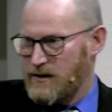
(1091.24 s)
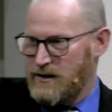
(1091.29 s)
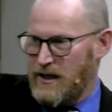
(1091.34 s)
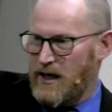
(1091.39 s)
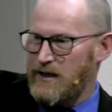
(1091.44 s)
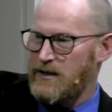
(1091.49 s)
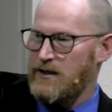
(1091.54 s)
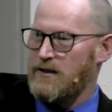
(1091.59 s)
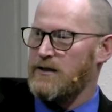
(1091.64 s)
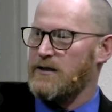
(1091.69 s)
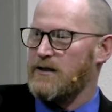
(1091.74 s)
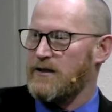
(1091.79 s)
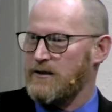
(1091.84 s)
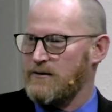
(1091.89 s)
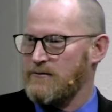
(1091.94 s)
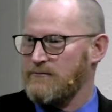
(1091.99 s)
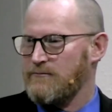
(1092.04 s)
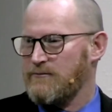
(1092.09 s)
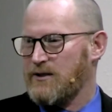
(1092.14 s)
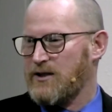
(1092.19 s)
Tesla
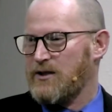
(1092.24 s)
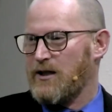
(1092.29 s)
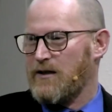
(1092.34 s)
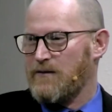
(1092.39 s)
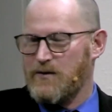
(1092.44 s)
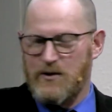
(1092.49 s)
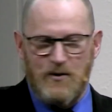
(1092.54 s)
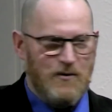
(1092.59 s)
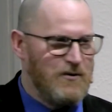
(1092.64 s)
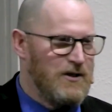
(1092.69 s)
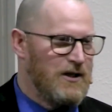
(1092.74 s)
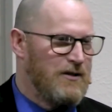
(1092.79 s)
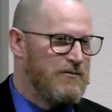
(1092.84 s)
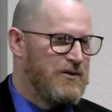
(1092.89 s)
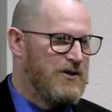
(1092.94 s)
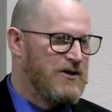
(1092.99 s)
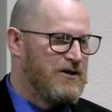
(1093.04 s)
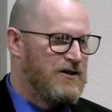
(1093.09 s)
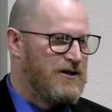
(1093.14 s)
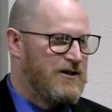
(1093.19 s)
stuff showing up
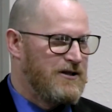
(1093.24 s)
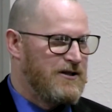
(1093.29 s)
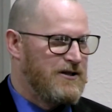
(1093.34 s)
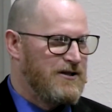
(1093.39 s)
in your.